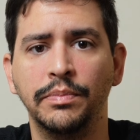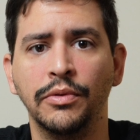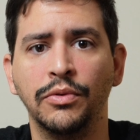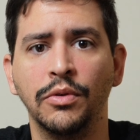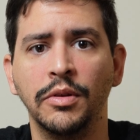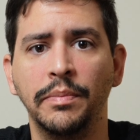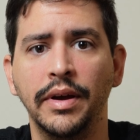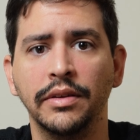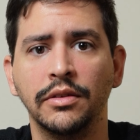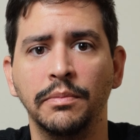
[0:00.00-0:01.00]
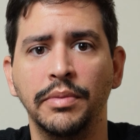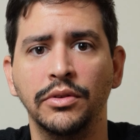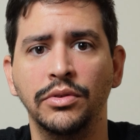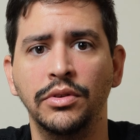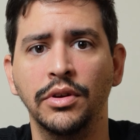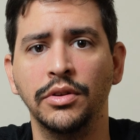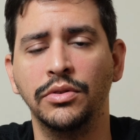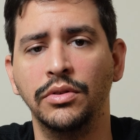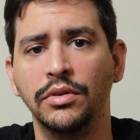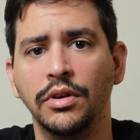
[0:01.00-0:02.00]
performed the best compared to the
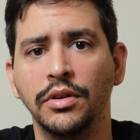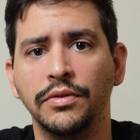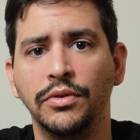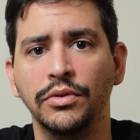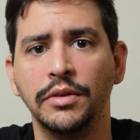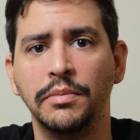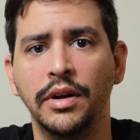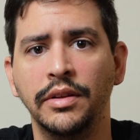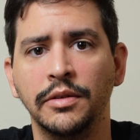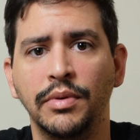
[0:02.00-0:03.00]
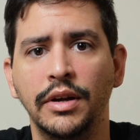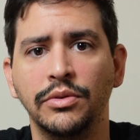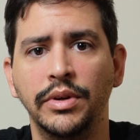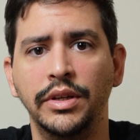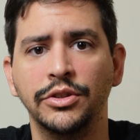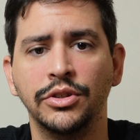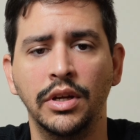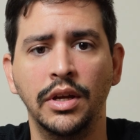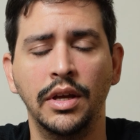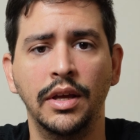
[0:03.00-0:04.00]
other phones I bought in this price range.
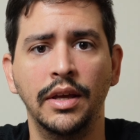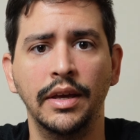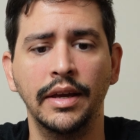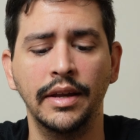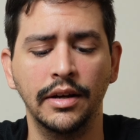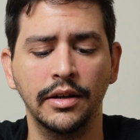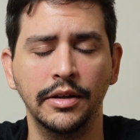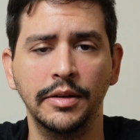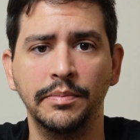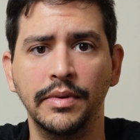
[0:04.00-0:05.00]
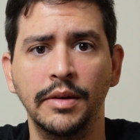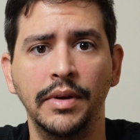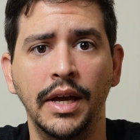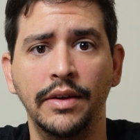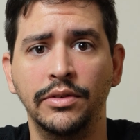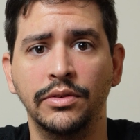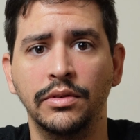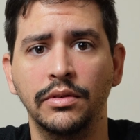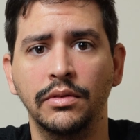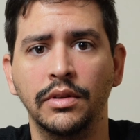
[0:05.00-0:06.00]
It
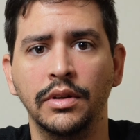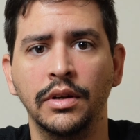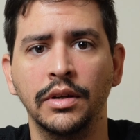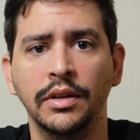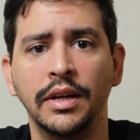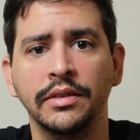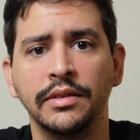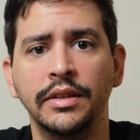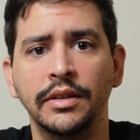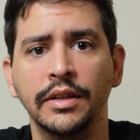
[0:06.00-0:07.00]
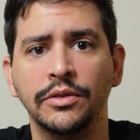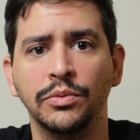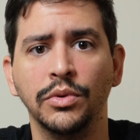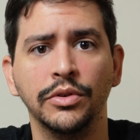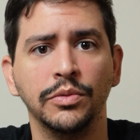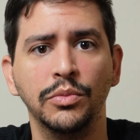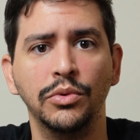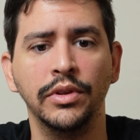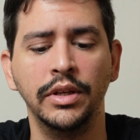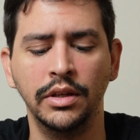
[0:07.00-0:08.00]
behaves nicely. It runs
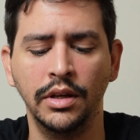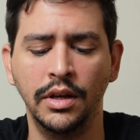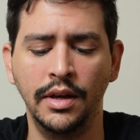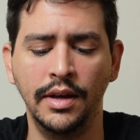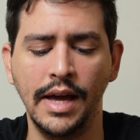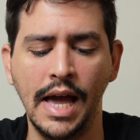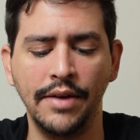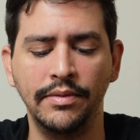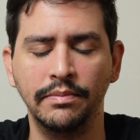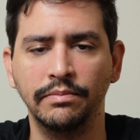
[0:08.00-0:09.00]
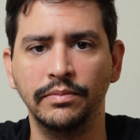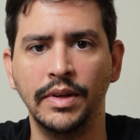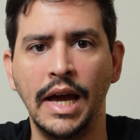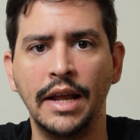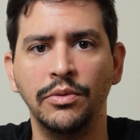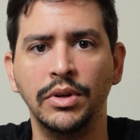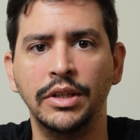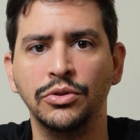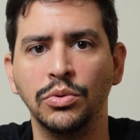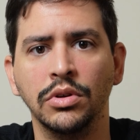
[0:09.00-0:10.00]
smoothly. I haven't had it
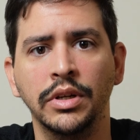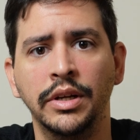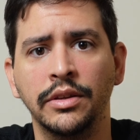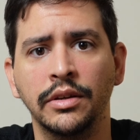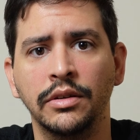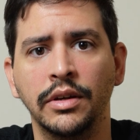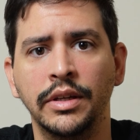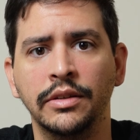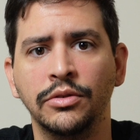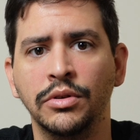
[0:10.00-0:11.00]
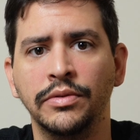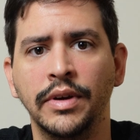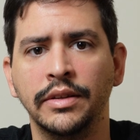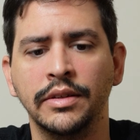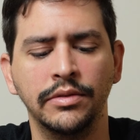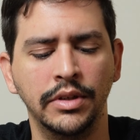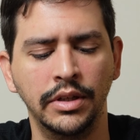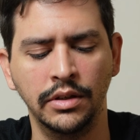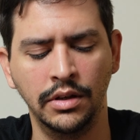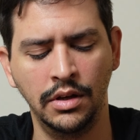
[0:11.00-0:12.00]
really choke on any sort of activity.